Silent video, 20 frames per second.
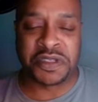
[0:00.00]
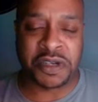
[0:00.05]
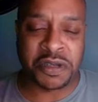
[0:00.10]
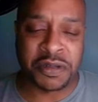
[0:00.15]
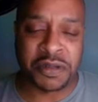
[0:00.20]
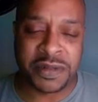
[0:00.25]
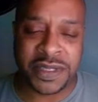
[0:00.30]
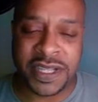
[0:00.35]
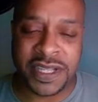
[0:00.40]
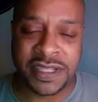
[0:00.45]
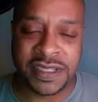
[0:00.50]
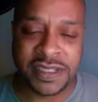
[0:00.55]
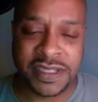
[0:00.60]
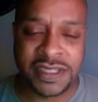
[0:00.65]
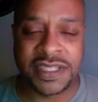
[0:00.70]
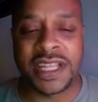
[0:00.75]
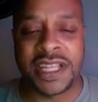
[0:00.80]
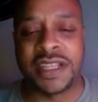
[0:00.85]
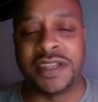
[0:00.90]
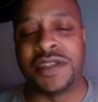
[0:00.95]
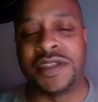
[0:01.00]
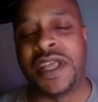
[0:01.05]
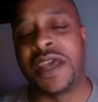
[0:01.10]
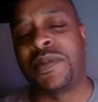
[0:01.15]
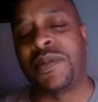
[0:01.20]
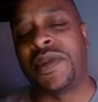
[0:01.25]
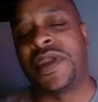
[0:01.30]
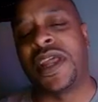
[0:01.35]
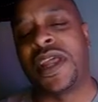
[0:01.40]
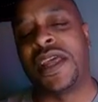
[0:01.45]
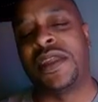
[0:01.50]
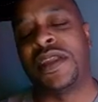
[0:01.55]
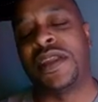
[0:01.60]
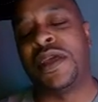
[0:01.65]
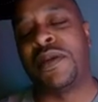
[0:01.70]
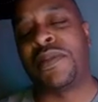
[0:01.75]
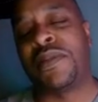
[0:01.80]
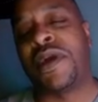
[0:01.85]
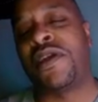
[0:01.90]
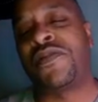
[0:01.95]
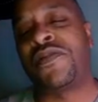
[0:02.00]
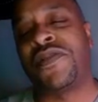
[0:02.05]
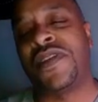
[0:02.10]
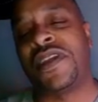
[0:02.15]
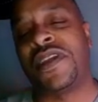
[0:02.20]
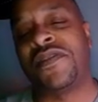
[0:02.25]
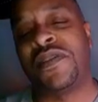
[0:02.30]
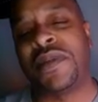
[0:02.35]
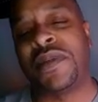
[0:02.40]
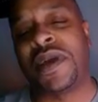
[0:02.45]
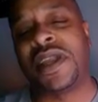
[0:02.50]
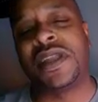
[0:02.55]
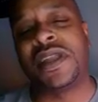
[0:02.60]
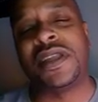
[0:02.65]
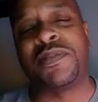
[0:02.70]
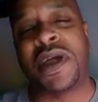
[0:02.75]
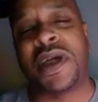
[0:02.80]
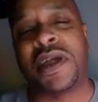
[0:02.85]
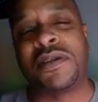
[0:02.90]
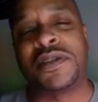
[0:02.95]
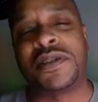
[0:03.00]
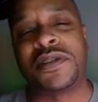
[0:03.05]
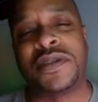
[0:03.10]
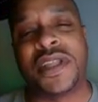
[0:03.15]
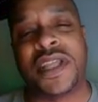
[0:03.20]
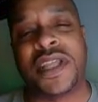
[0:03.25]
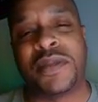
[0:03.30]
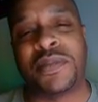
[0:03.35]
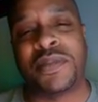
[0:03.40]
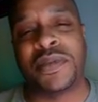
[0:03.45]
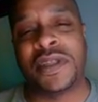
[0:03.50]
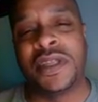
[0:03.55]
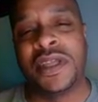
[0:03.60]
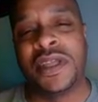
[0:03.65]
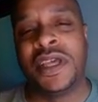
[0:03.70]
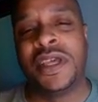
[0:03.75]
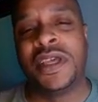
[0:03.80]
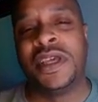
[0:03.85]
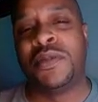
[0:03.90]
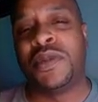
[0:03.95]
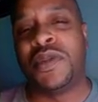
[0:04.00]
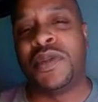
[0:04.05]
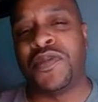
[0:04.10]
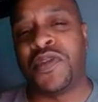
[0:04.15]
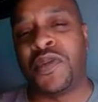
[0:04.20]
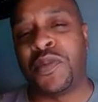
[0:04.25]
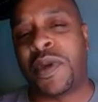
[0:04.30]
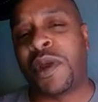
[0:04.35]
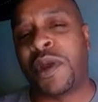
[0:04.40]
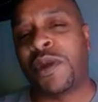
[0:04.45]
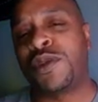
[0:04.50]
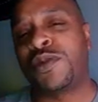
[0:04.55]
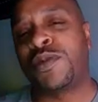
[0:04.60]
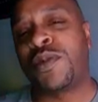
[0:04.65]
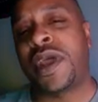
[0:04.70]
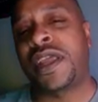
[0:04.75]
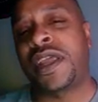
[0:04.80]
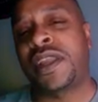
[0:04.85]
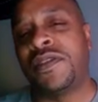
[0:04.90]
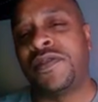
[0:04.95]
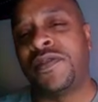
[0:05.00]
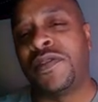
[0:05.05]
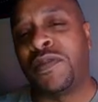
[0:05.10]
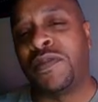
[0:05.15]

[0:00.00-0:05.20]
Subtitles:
circumstances that dampened that power for everybody, the powers were dampened. But if your powers were active,